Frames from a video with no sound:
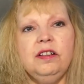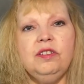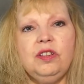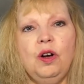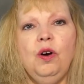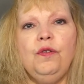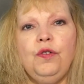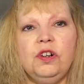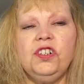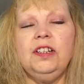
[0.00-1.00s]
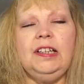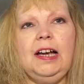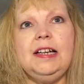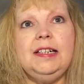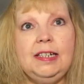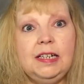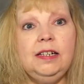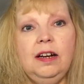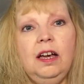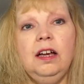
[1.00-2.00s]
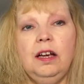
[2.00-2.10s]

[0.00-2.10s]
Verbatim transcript: So fortunately I did